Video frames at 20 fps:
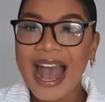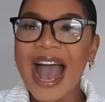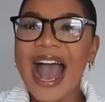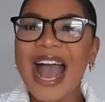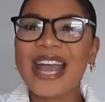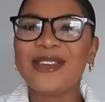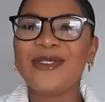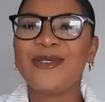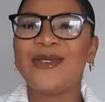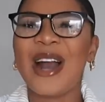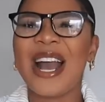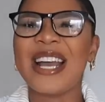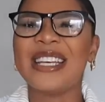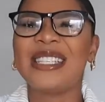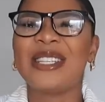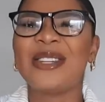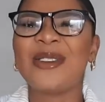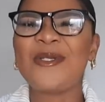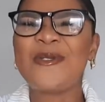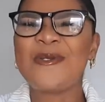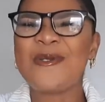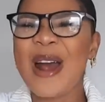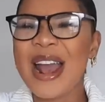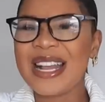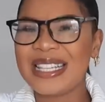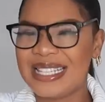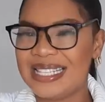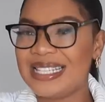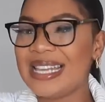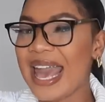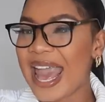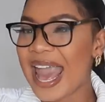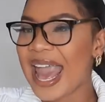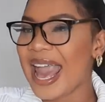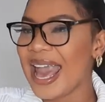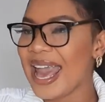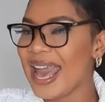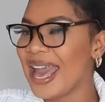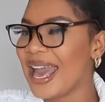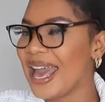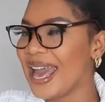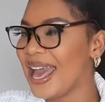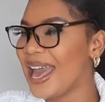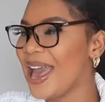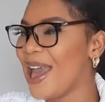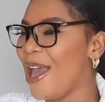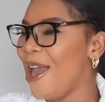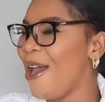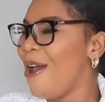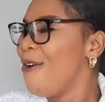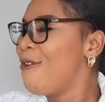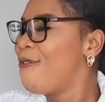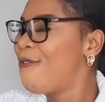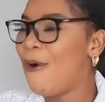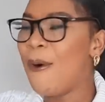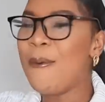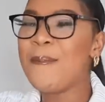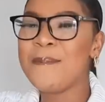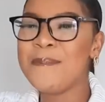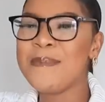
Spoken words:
Are you guys ready for